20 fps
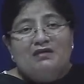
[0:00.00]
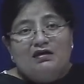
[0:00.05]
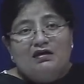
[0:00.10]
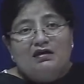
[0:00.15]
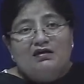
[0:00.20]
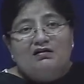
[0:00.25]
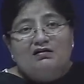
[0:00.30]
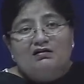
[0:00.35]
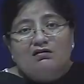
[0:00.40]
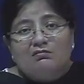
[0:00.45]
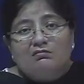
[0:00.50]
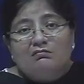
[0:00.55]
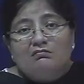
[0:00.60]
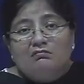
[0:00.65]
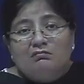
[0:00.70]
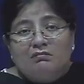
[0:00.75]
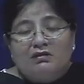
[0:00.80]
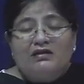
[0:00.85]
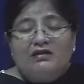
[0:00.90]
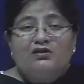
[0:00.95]

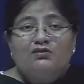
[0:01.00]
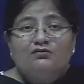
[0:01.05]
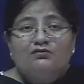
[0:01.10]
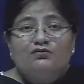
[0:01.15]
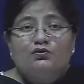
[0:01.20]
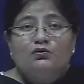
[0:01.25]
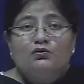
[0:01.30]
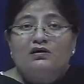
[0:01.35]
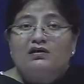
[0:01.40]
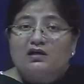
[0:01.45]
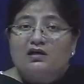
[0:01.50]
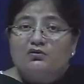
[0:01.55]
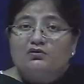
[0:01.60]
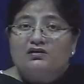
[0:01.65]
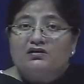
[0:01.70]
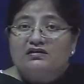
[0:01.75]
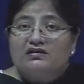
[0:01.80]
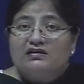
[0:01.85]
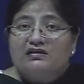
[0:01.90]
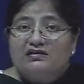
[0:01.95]
Many of you are out
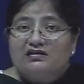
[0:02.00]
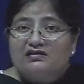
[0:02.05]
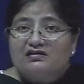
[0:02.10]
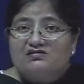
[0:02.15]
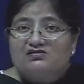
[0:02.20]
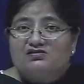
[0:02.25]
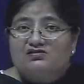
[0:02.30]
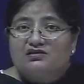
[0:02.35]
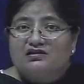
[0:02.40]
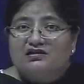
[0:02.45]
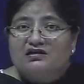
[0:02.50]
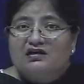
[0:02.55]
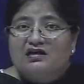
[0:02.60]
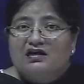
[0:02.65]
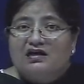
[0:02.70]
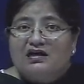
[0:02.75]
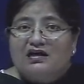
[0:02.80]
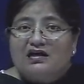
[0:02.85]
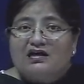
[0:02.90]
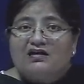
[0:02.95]
in the industry,
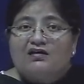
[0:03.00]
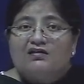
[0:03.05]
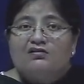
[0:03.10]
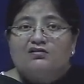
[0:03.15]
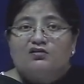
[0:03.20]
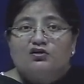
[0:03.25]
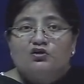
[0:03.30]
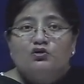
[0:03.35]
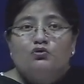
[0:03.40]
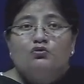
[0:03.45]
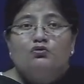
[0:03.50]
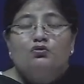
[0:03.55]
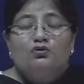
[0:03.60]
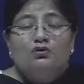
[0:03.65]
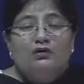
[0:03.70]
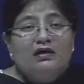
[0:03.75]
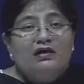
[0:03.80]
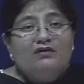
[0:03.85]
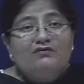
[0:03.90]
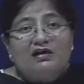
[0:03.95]
and you
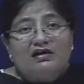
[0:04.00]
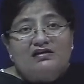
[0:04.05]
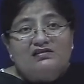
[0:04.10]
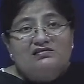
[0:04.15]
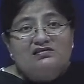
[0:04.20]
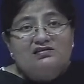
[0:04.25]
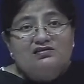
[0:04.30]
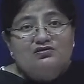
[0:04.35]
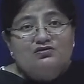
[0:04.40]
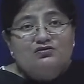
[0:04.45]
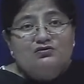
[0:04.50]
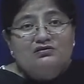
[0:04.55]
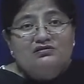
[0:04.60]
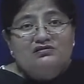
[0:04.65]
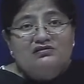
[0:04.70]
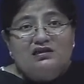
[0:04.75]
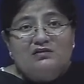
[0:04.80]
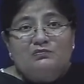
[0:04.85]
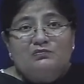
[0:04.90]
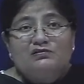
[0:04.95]
could have access to
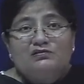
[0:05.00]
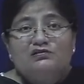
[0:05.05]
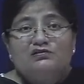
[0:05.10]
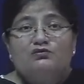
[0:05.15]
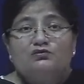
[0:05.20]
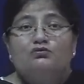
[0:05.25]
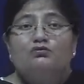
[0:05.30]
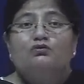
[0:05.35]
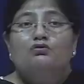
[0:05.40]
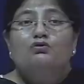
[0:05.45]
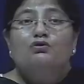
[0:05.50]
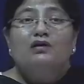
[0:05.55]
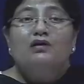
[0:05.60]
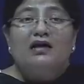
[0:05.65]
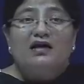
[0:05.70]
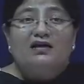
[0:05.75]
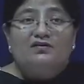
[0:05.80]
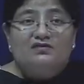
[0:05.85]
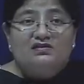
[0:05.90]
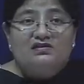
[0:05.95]
examples, you could
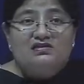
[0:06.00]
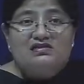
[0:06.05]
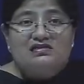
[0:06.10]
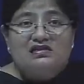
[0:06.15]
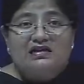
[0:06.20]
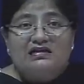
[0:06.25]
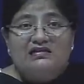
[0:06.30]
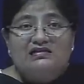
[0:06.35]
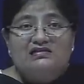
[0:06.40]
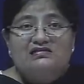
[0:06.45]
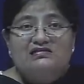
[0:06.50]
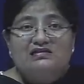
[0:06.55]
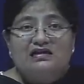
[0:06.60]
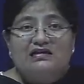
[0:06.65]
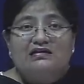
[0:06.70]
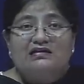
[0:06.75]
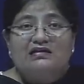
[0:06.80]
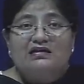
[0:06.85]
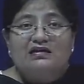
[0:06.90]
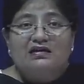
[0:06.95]
have insights
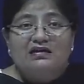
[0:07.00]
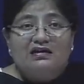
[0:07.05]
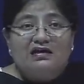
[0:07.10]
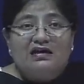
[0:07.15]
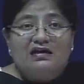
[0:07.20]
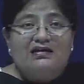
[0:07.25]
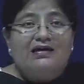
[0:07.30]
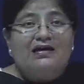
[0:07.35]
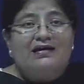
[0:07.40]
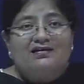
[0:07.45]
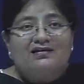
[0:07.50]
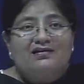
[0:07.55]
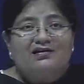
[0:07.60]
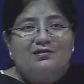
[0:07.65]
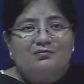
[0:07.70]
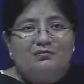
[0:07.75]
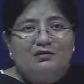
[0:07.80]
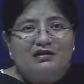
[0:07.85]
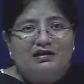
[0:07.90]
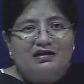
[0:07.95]
that an
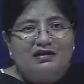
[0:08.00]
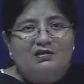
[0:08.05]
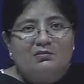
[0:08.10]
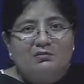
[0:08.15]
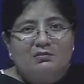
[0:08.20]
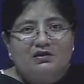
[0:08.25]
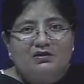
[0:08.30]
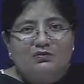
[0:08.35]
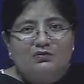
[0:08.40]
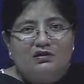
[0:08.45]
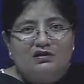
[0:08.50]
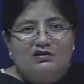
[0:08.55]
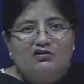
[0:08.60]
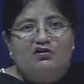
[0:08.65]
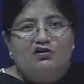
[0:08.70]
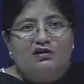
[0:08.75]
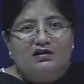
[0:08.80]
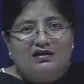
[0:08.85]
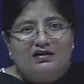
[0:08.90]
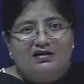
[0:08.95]
academic like me will
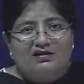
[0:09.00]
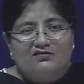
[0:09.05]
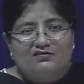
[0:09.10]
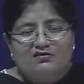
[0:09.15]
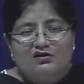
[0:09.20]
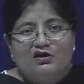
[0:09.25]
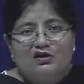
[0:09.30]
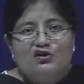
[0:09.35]
not have.